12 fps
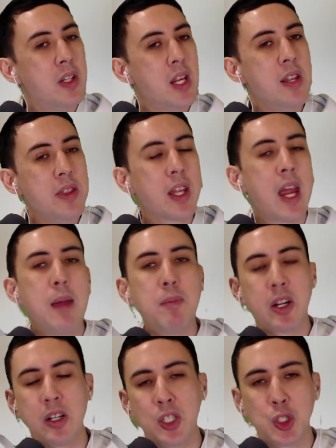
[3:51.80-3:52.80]
in the game
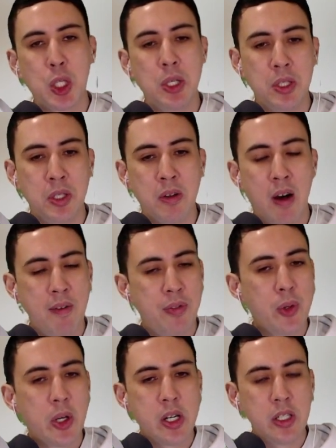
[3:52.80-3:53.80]
that I'm going to show you, I
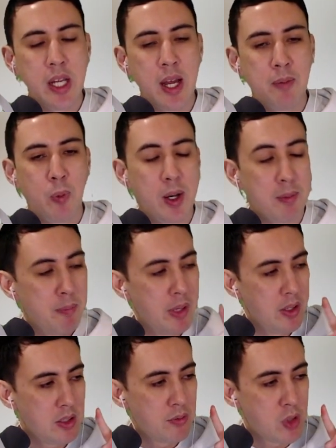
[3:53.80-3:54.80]
thought I only had 1,
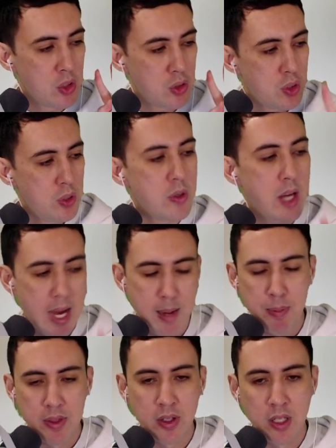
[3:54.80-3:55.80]
but you've got 2
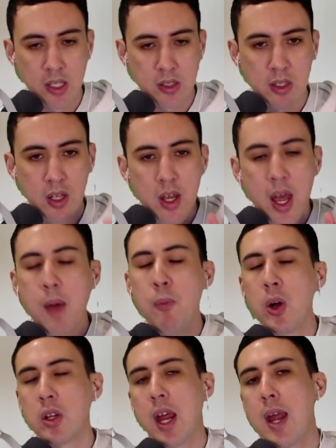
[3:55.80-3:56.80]
Cape in the list. And
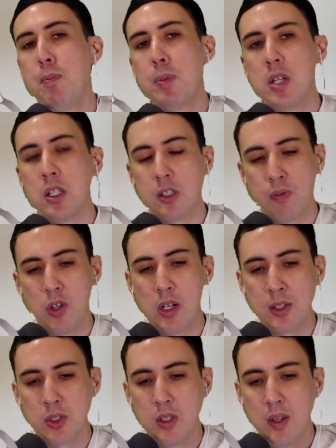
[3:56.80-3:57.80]
what Cape does for
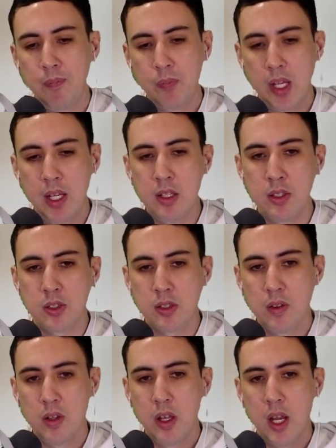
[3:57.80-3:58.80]
us is
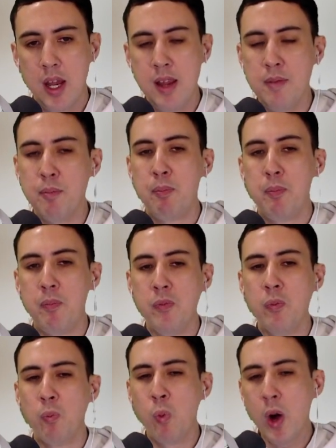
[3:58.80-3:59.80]

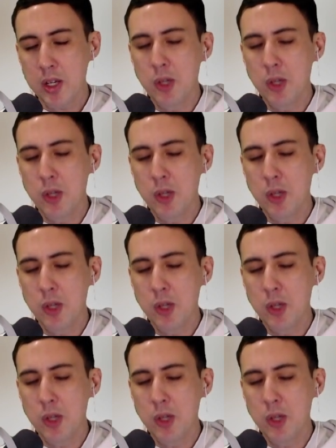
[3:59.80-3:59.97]
what